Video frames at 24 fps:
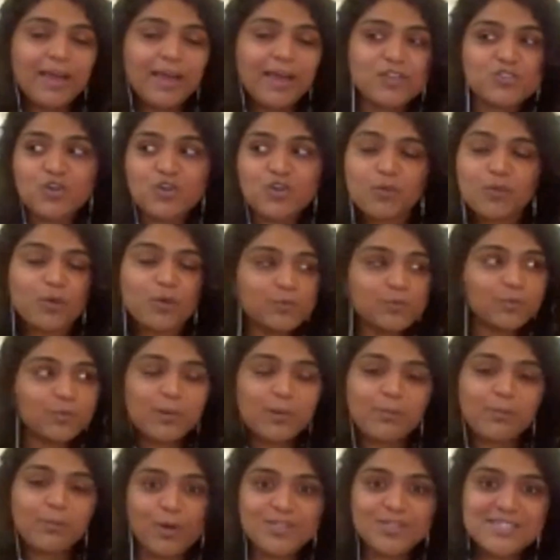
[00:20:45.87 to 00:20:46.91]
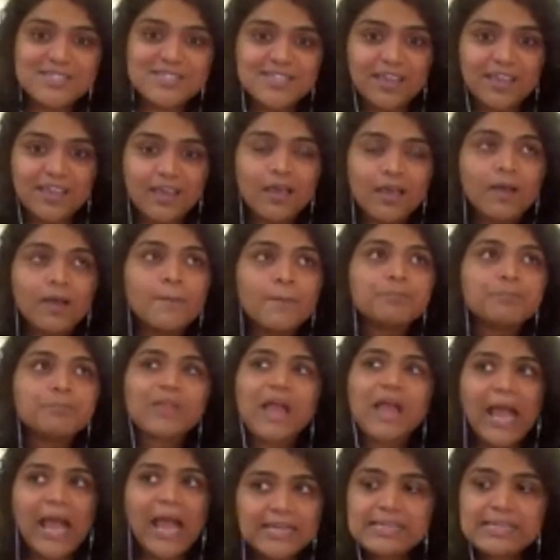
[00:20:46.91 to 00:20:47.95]
HR, what will my boss say?
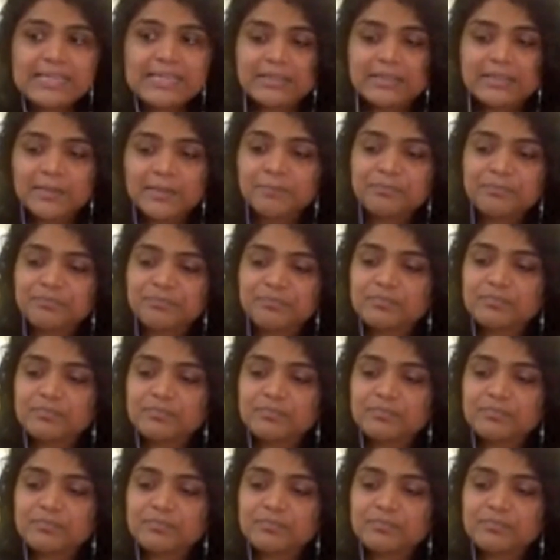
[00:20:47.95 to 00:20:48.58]
I tell them,